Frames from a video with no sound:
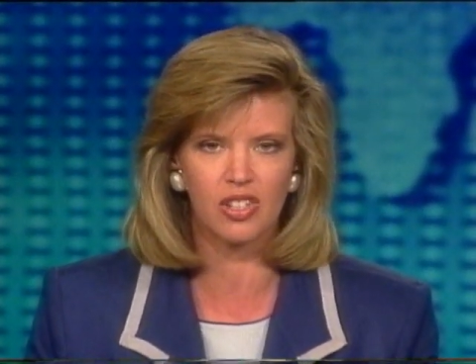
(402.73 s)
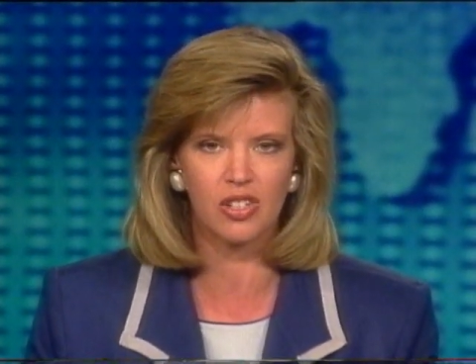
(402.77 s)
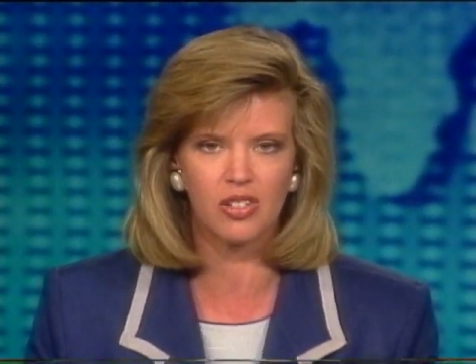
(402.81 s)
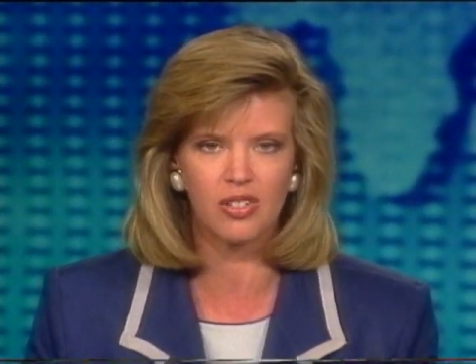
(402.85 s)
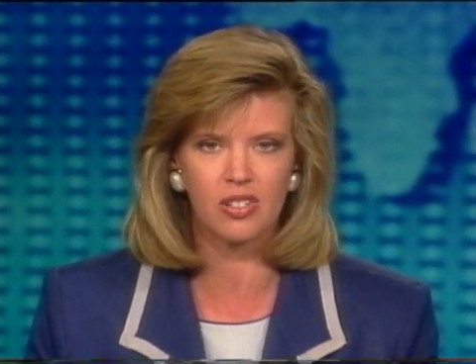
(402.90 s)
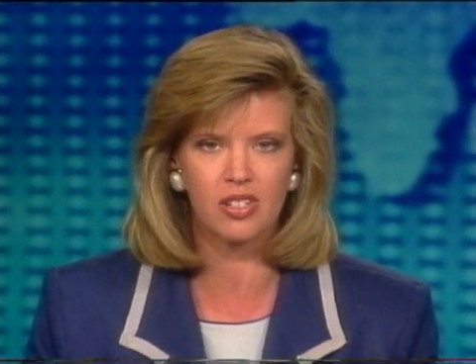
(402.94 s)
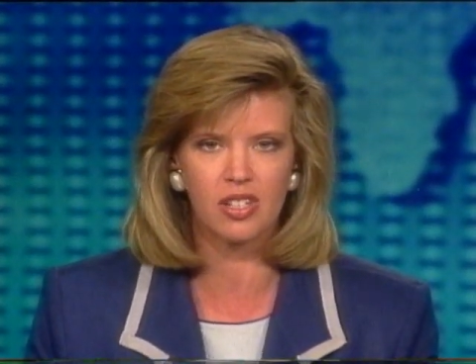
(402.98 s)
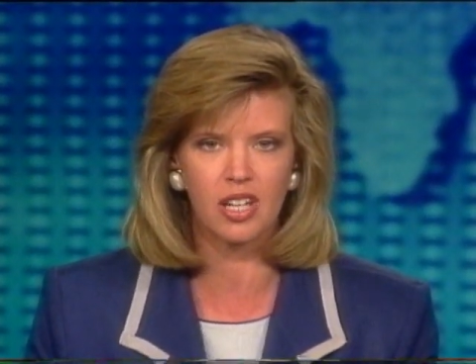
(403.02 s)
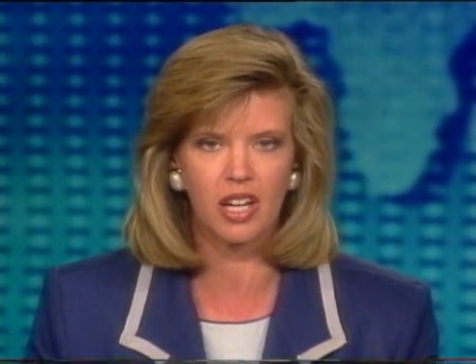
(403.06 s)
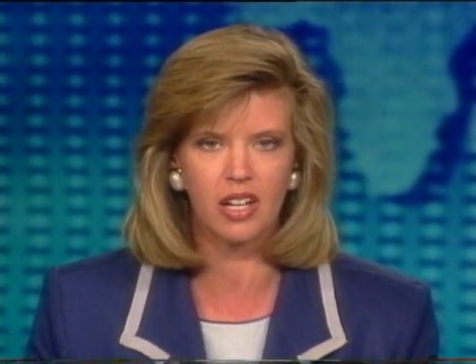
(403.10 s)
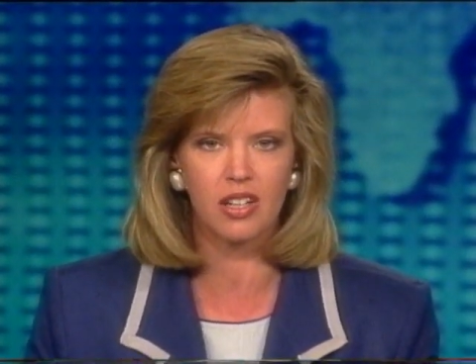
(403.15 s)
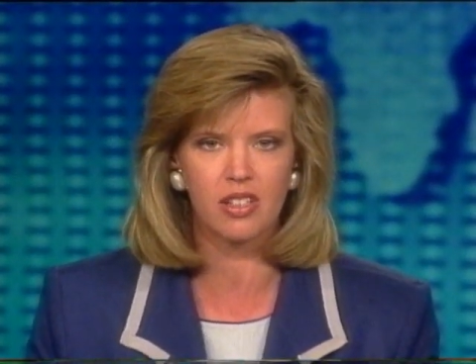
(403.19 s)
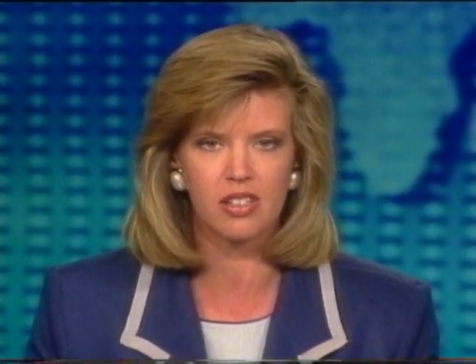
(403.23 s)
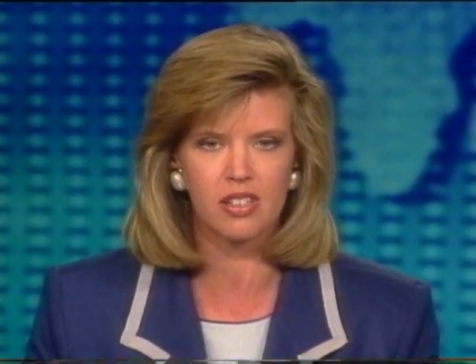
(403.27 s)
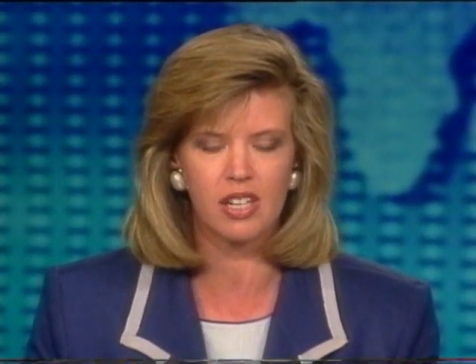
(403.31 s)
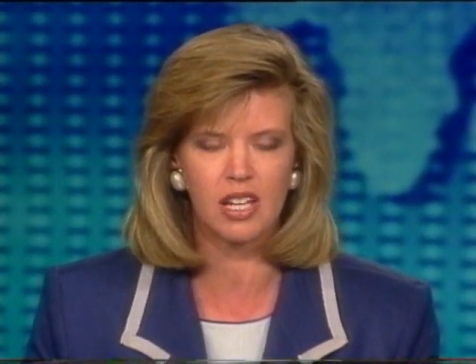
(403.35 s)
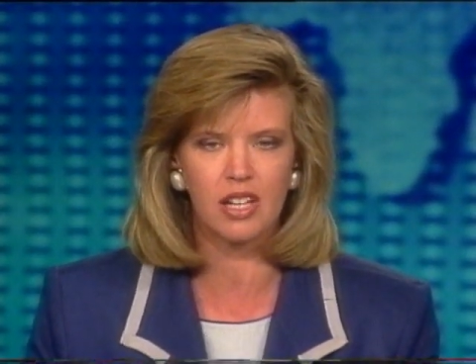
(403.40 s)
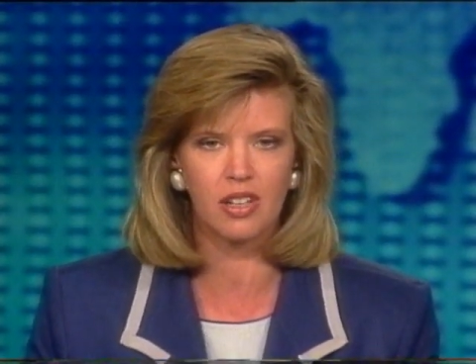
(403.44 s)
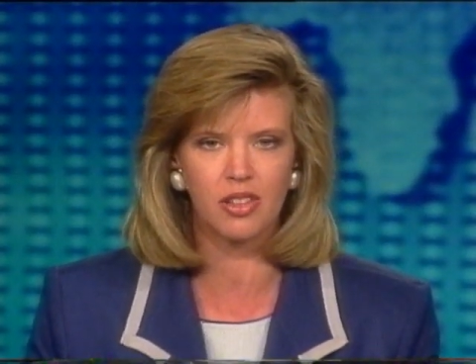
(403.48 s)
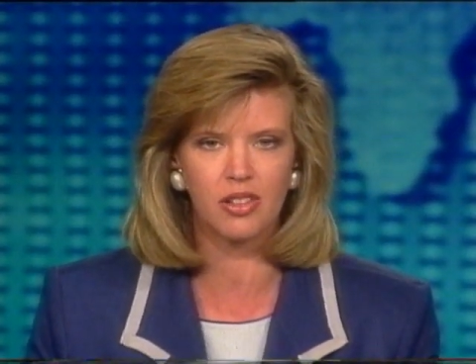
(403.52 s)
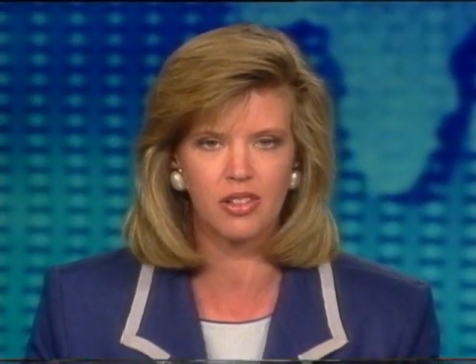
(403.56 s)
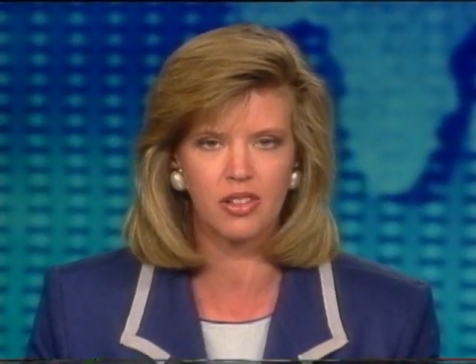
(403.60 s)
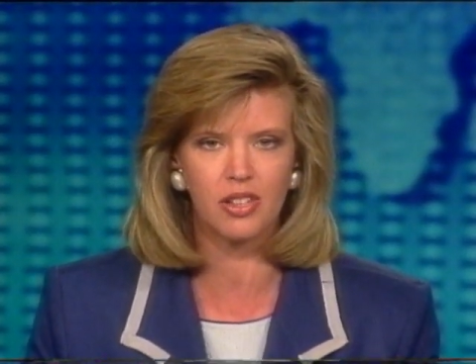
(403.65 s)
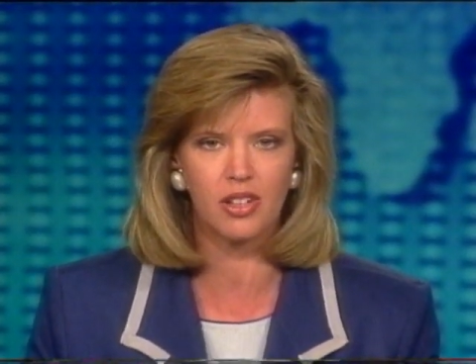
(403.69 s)
news tonight at
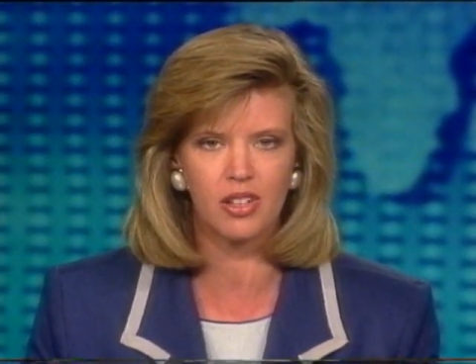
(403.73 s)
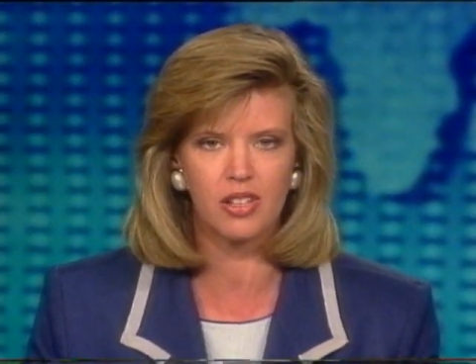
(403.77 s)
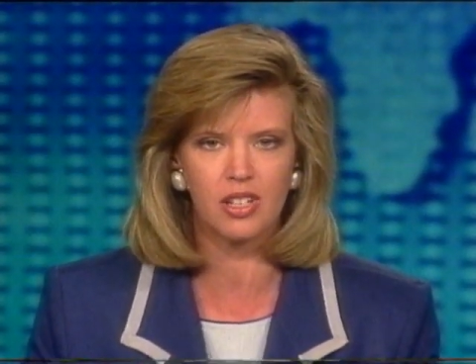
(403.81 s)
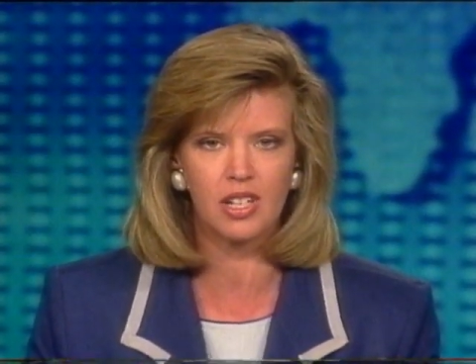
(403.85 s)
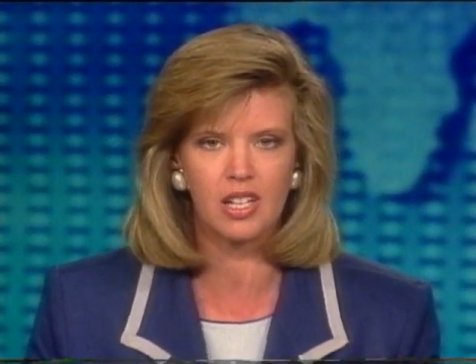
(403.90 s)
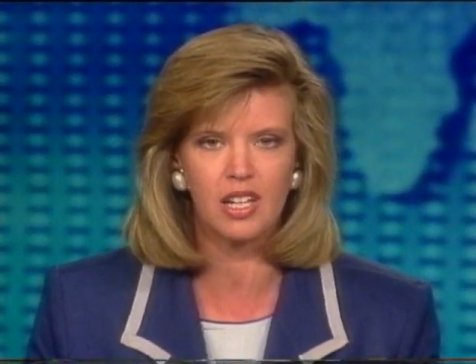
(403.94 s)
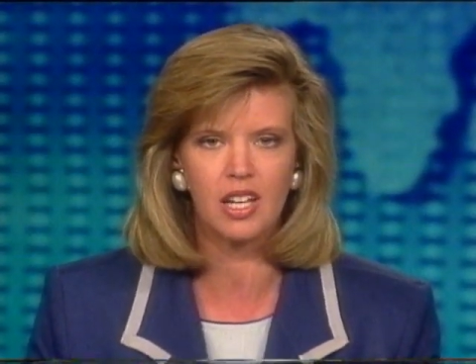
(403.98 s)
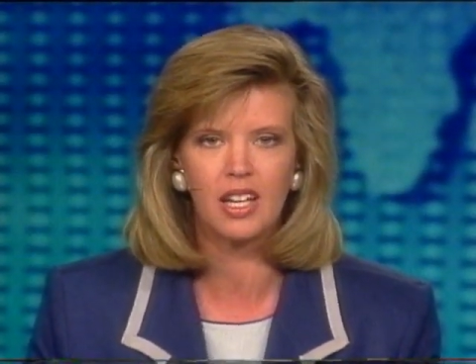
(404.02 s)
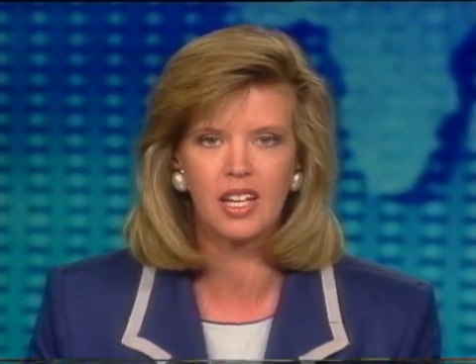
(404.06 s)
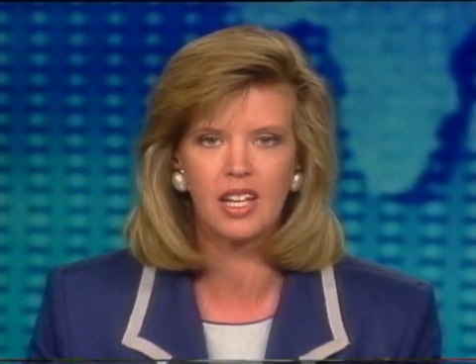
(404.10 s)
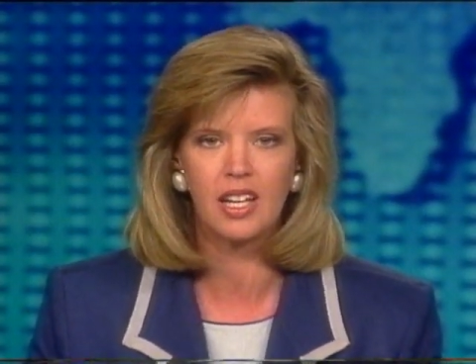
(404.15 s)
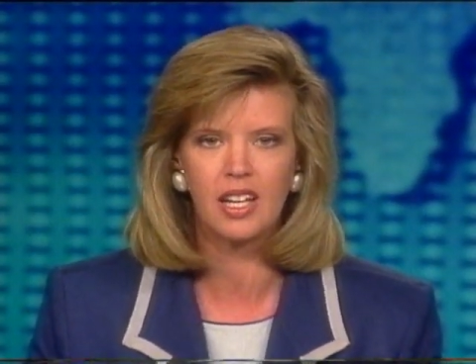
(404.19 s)
10.30.